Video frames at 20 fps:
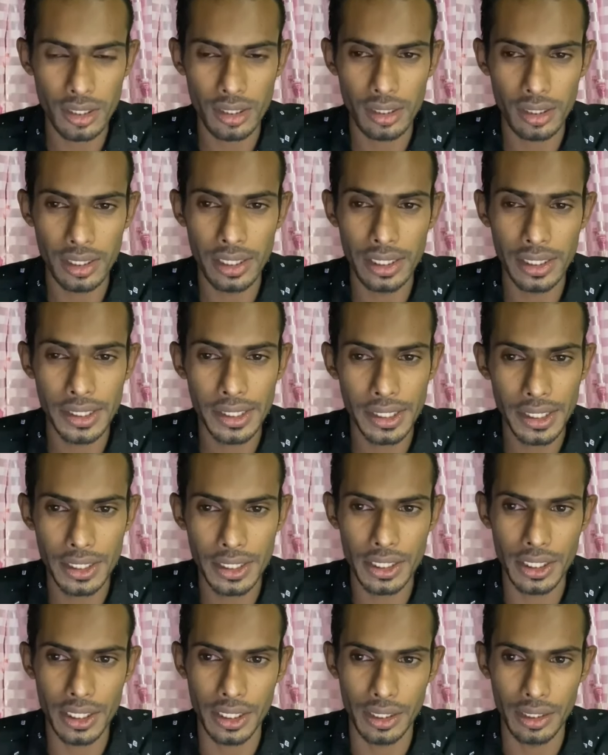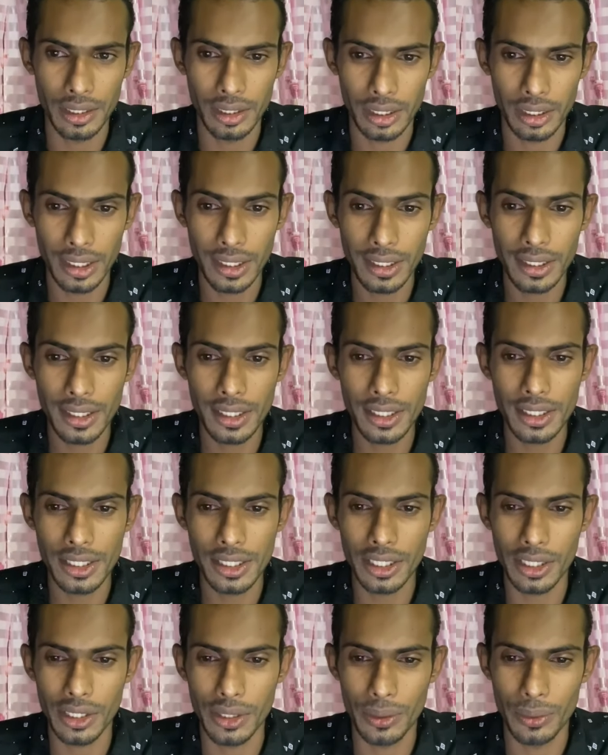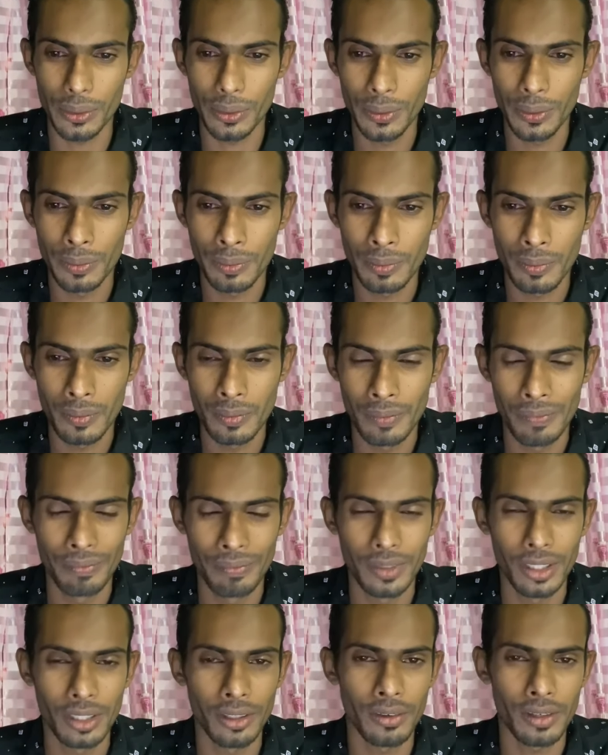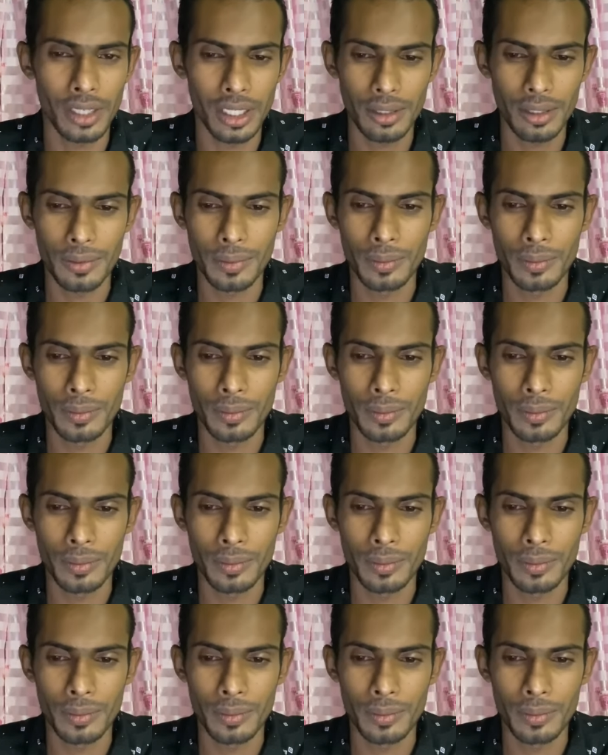in teaching you, all right?